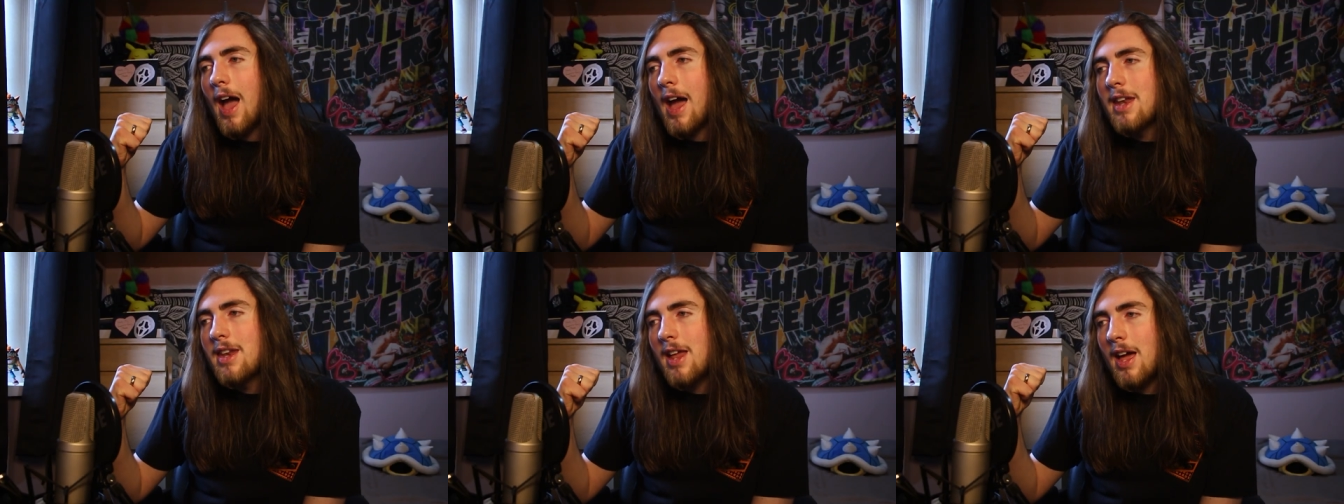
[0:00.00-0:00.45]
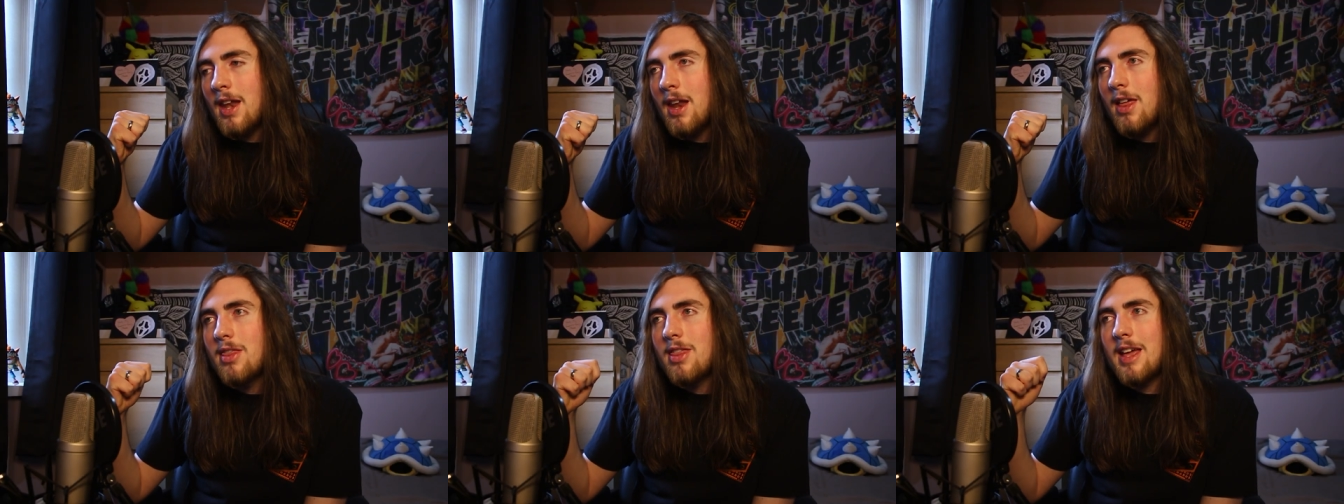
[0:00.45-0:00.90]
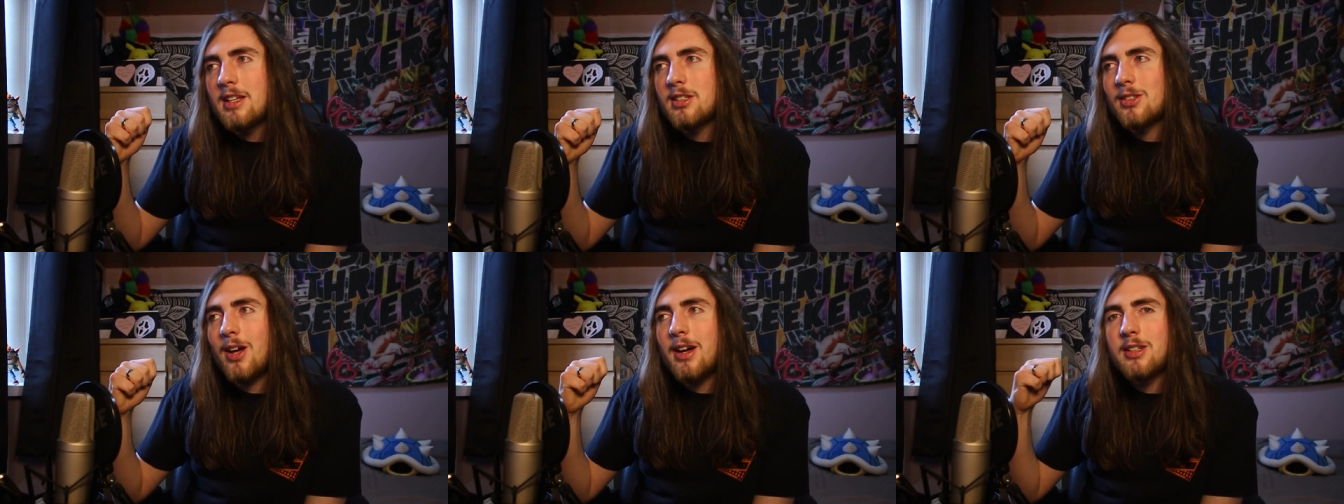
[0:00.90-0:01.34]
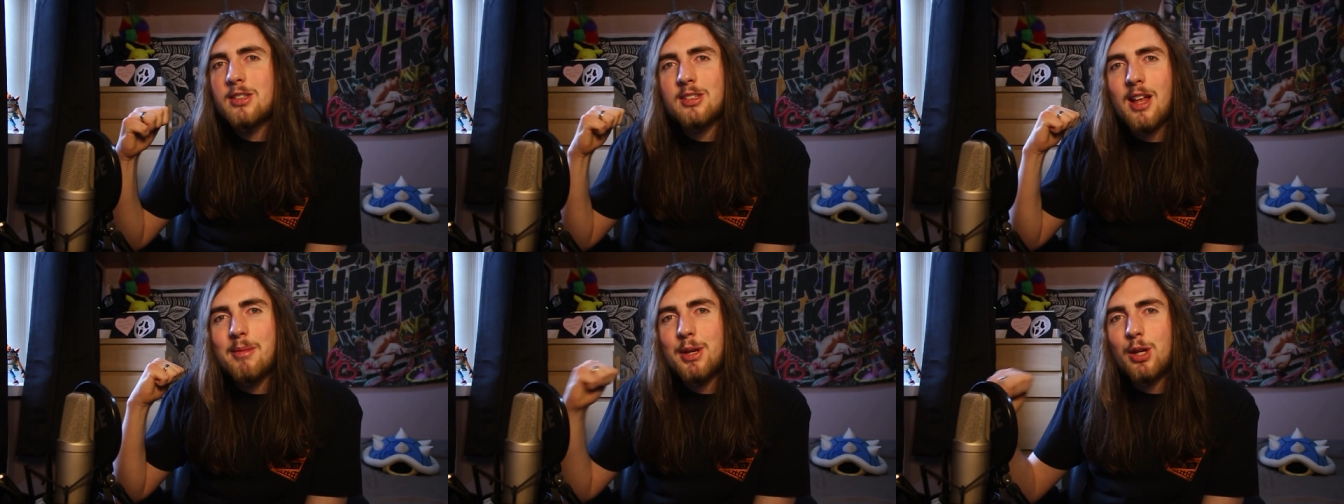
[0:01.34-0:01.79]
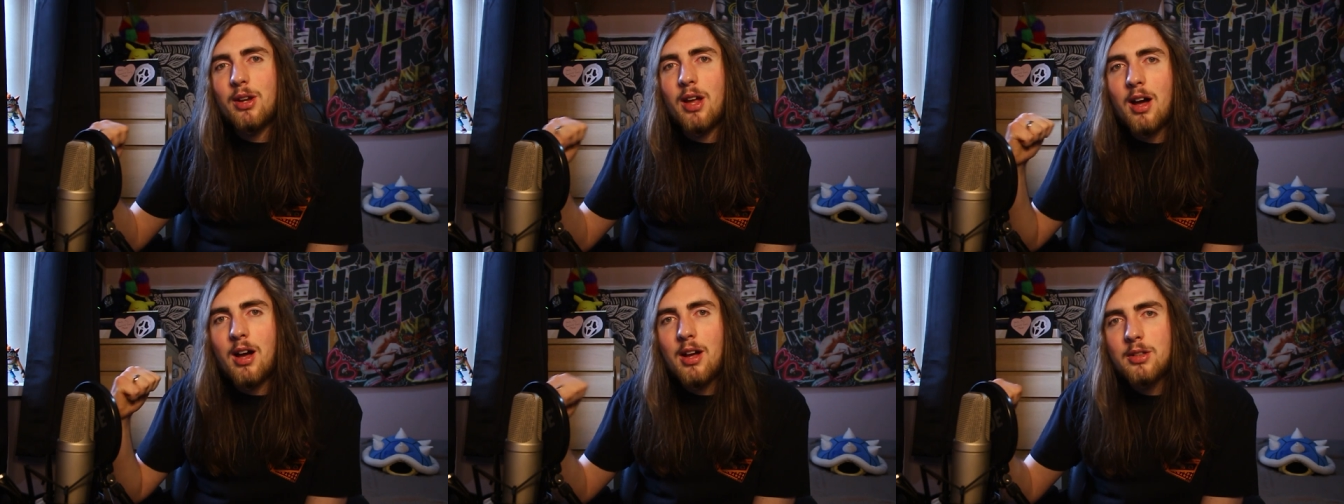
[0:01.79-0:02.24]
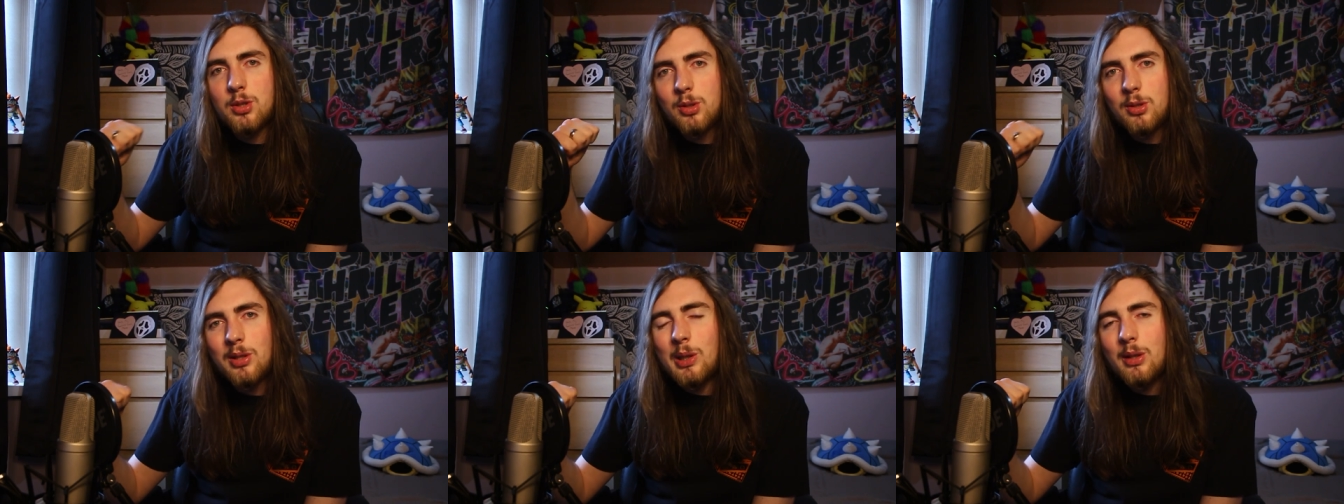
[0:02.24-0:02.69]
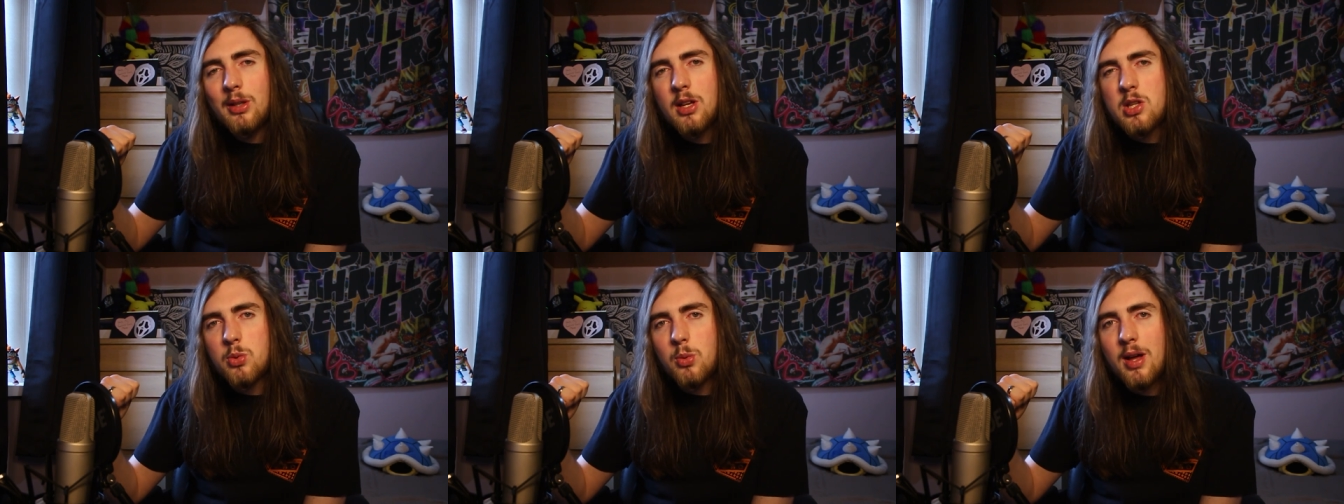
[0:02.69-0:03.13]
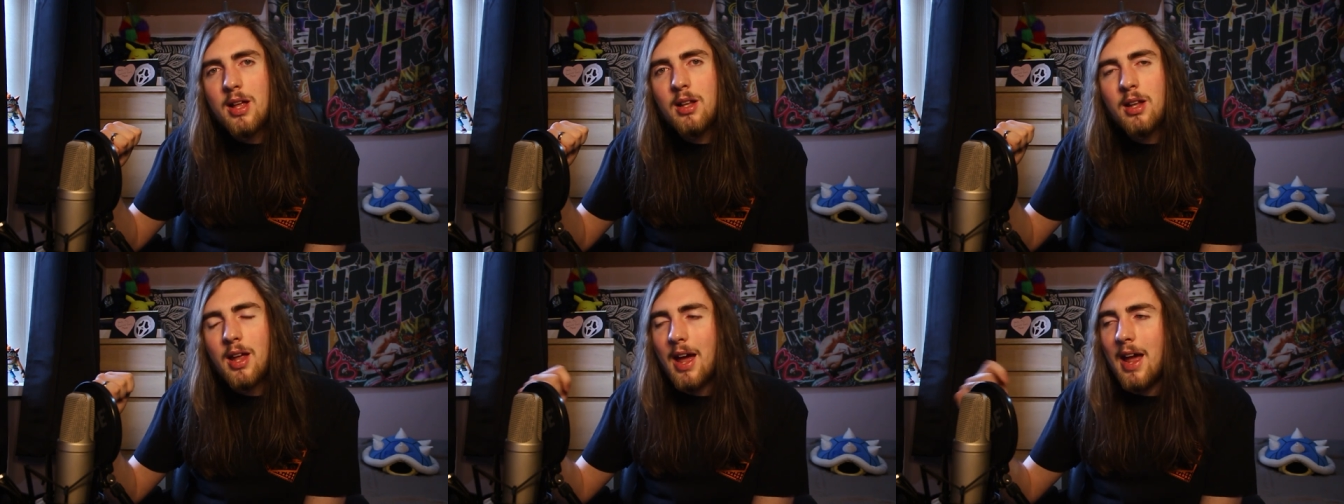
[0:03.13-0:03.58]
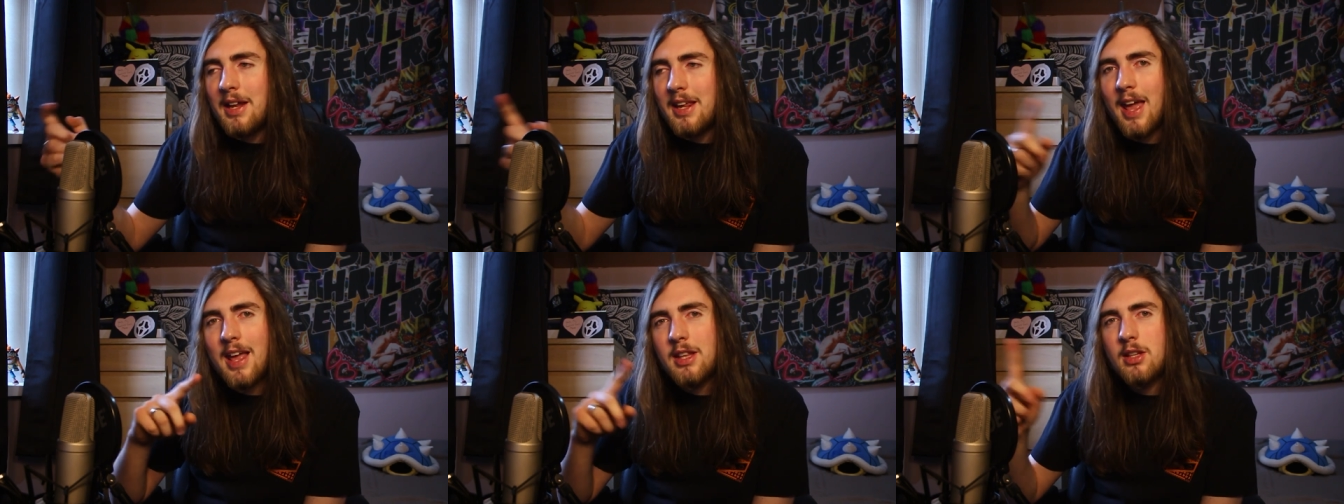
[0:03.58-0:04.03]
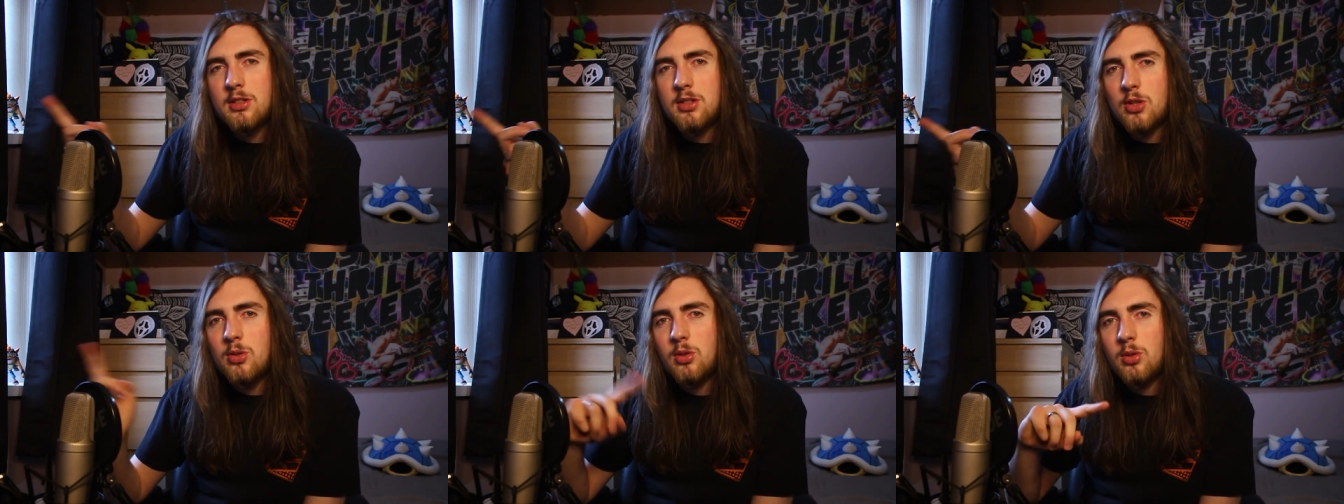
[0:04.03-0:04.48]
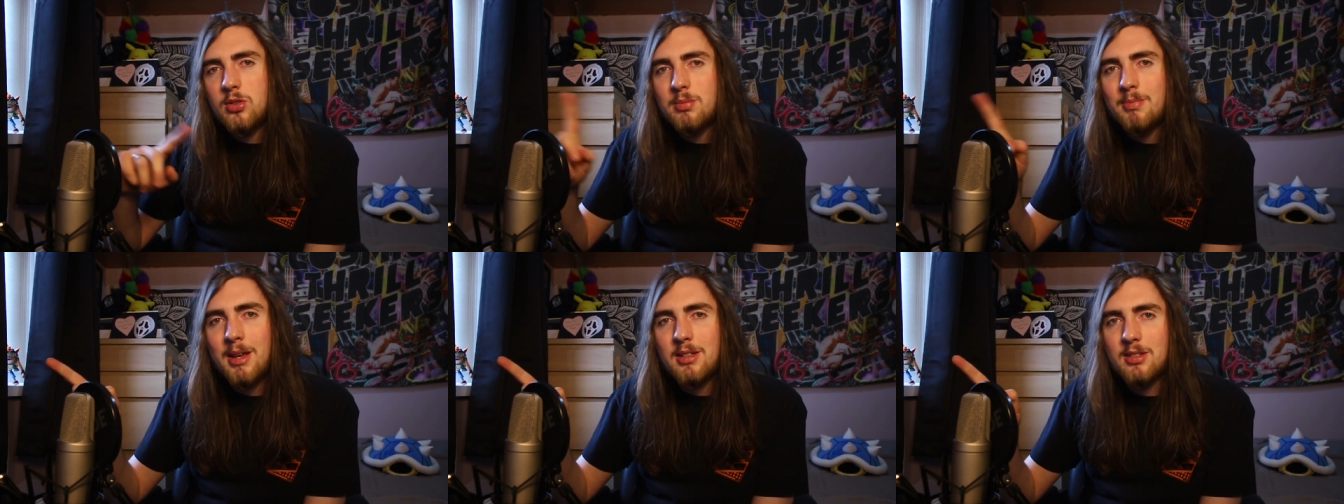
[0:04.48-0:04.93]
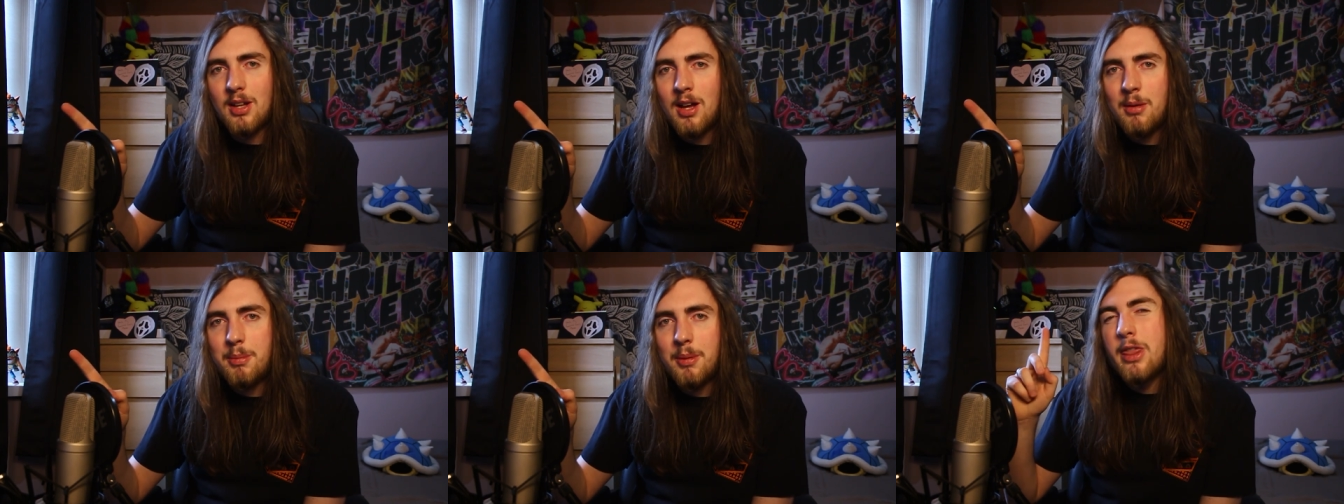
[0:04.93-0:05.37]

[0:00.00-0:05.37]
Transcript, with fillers: And then they started slamming on our door as well and getting the two doors mixed up.